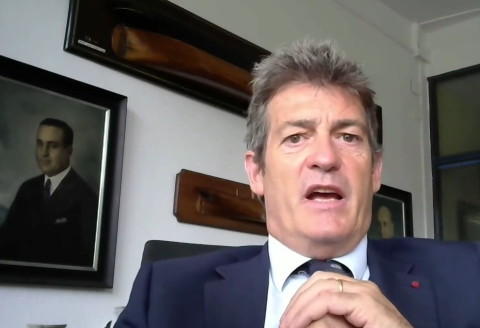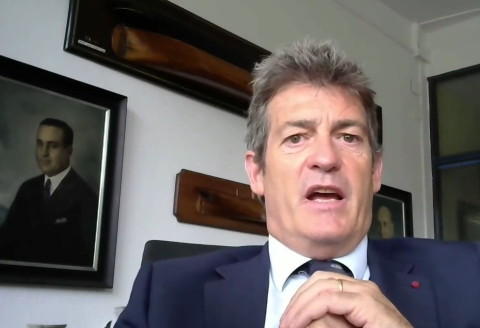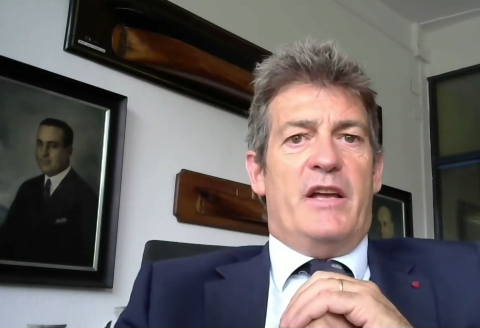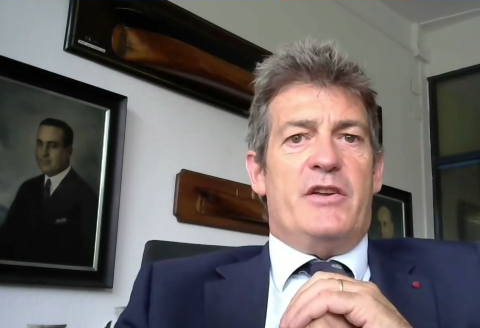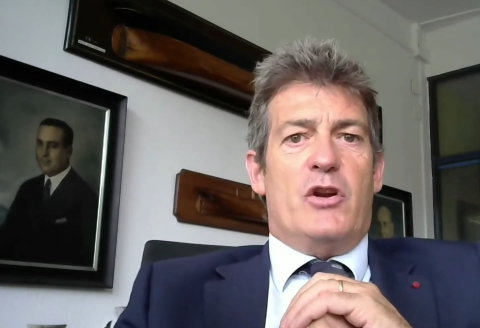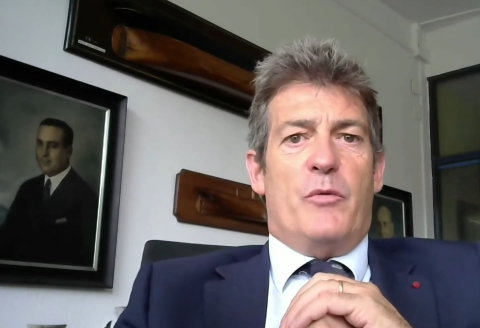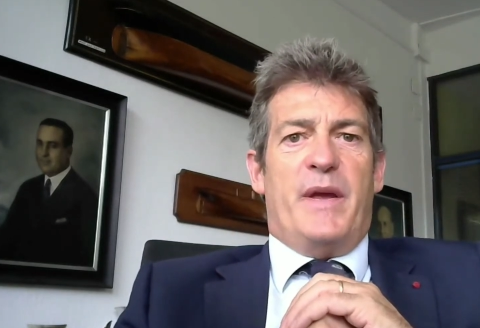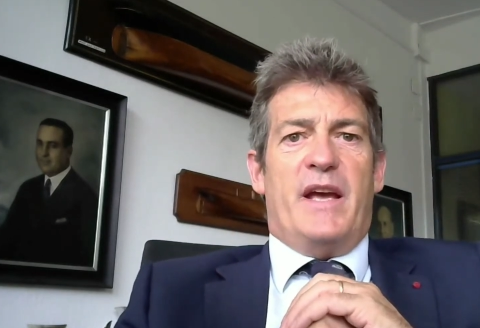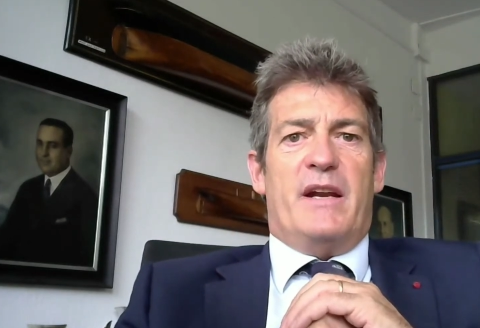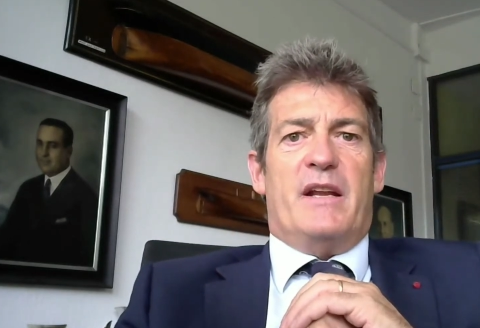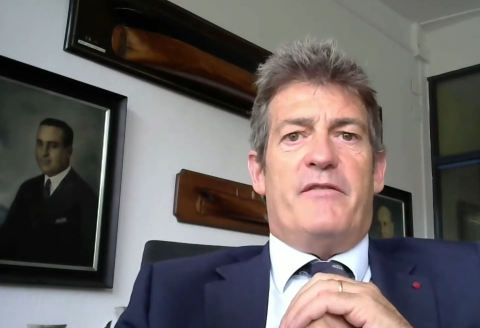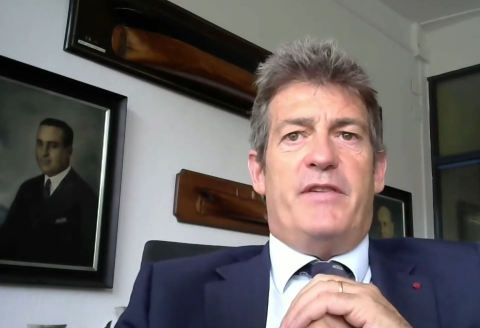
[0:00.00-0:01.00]

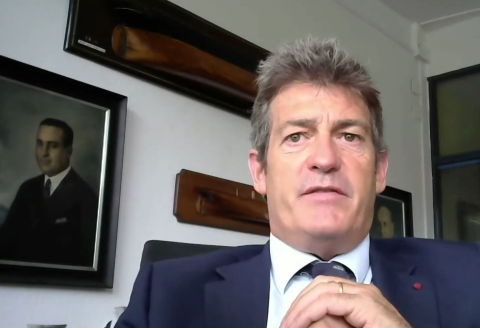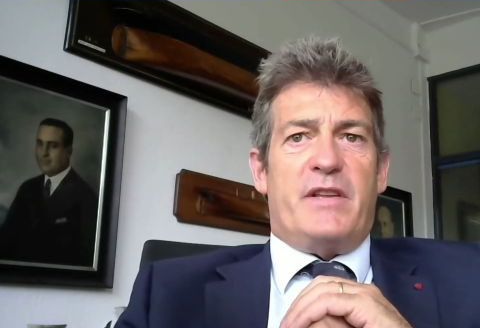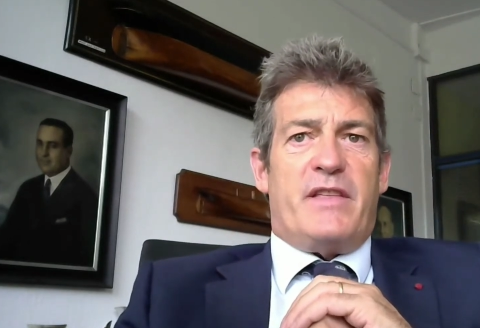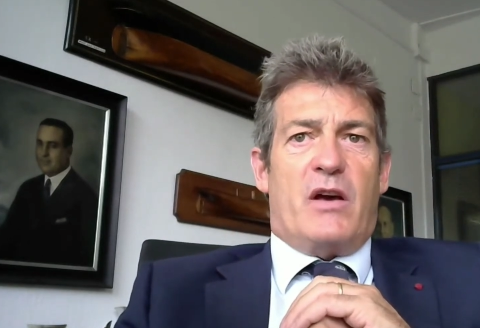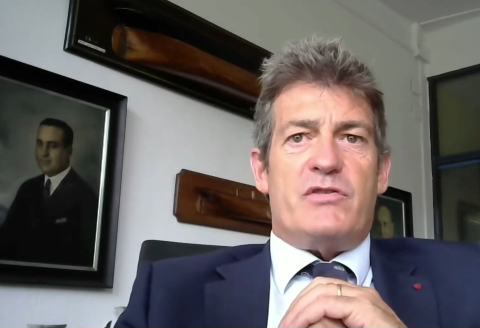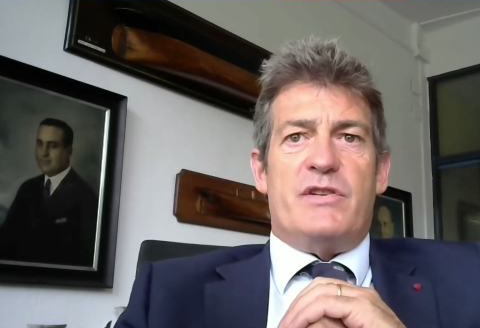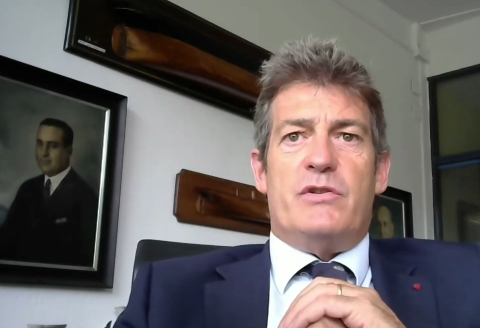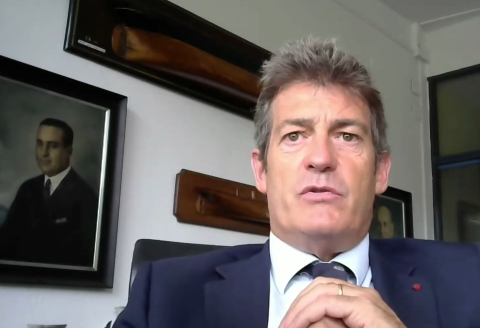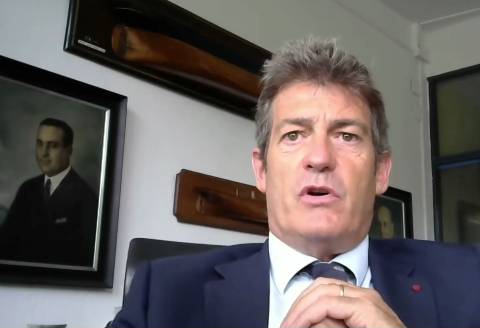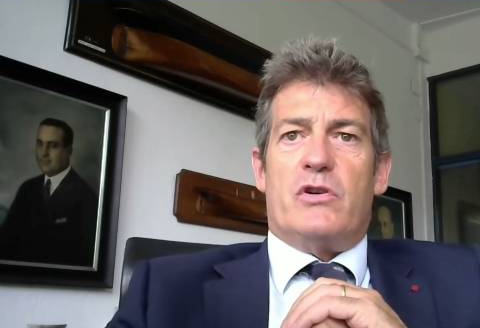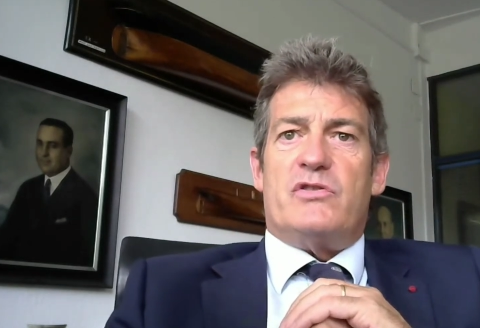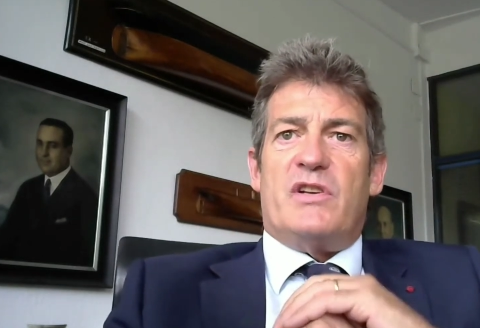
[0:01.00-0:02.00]
Speaker 1: European, 50,000
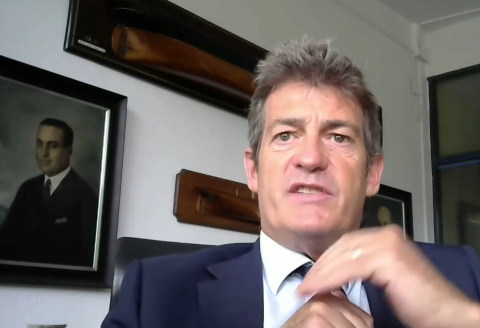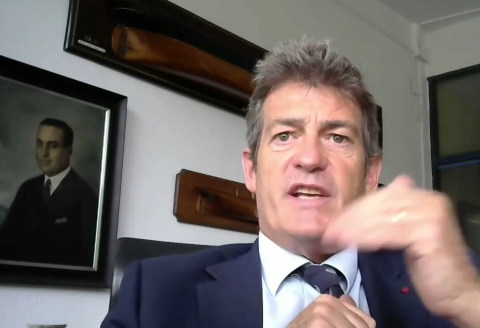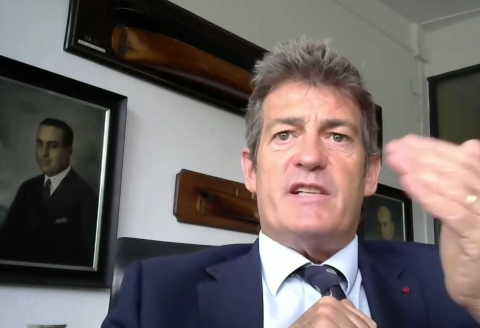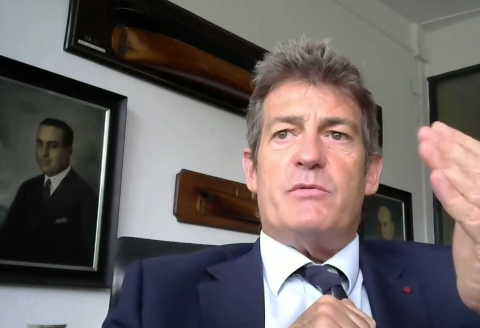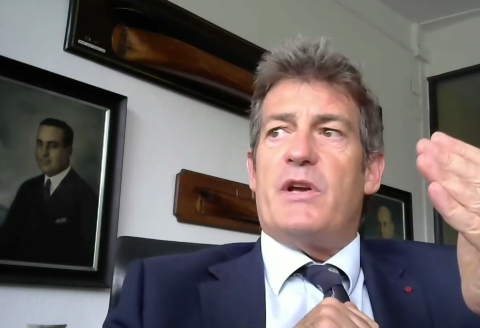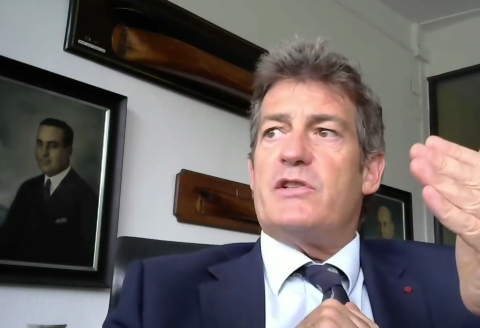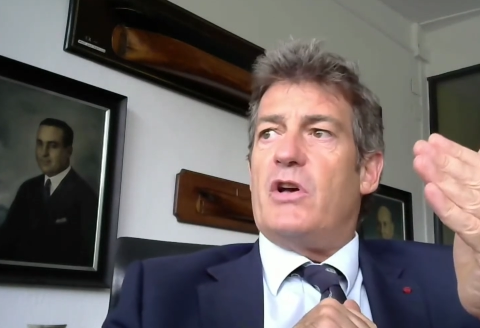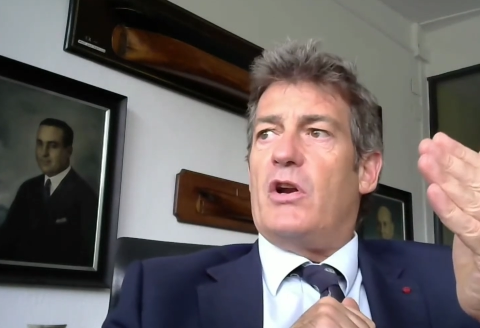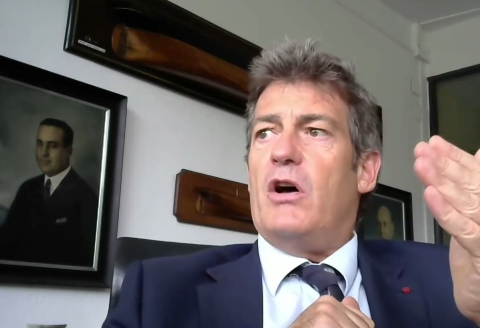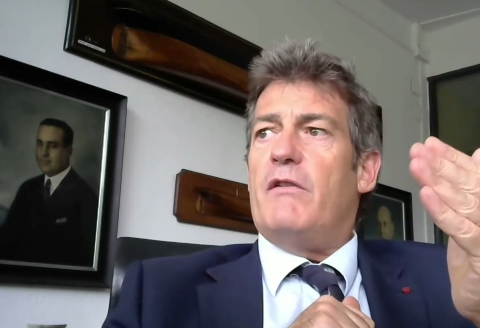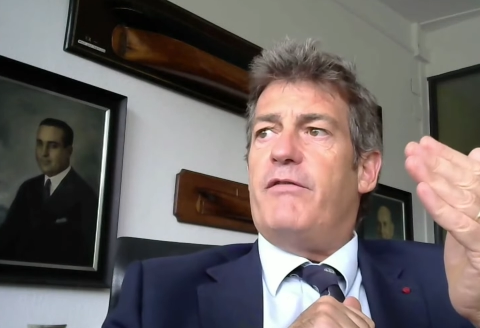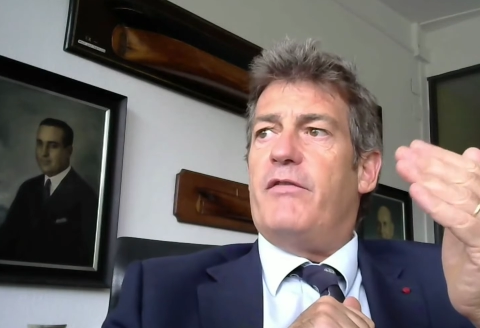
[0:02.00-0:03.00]
euros, 6 weeks on
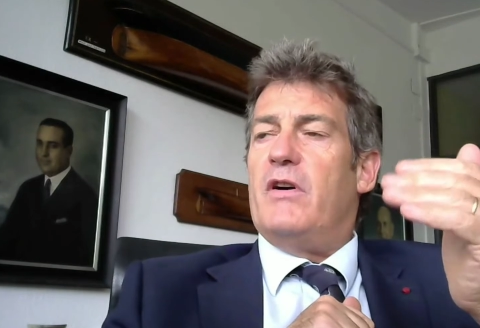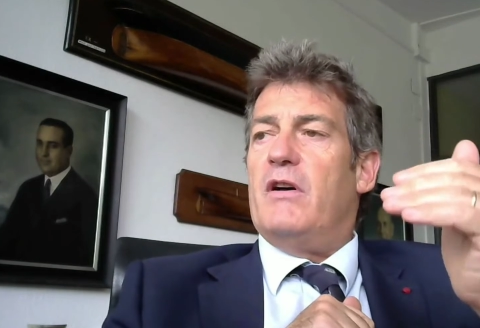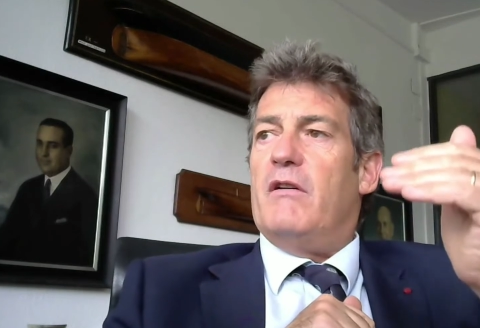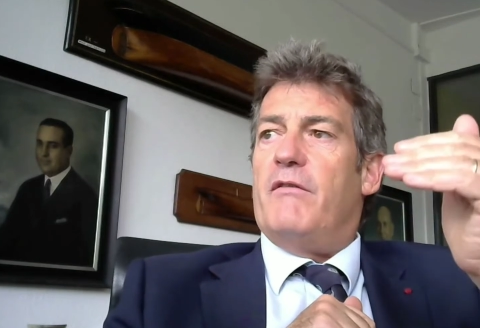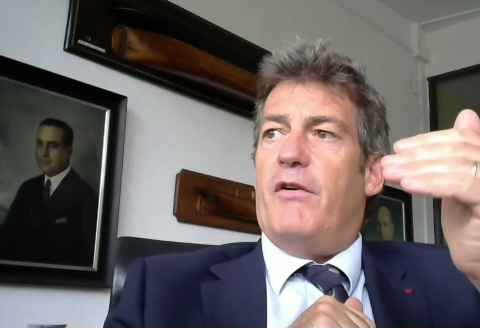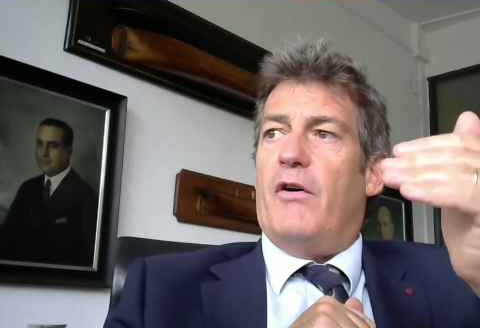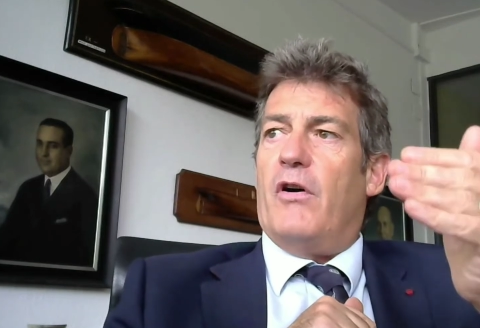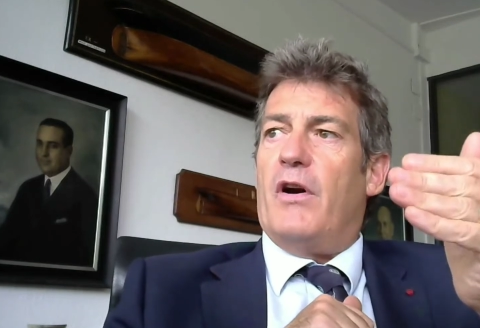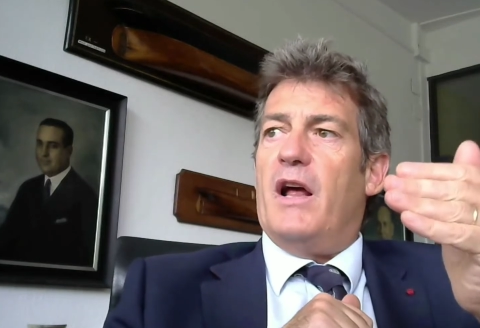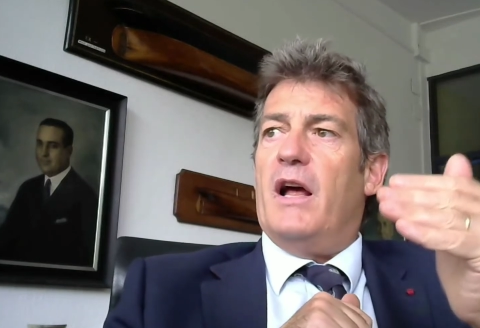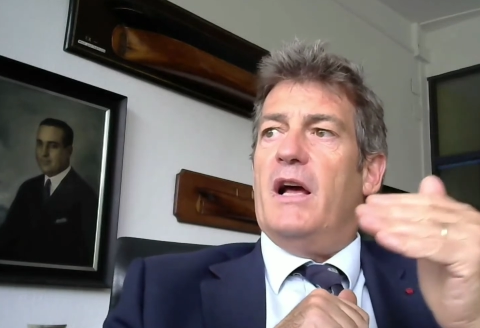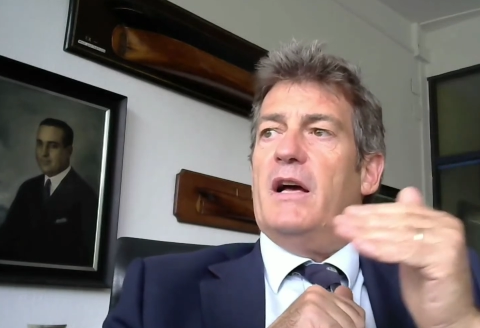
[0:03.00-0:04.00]
off
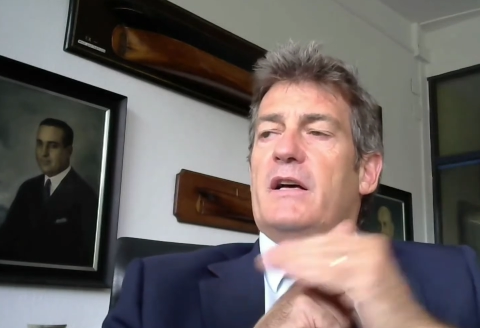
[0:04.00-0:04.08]
for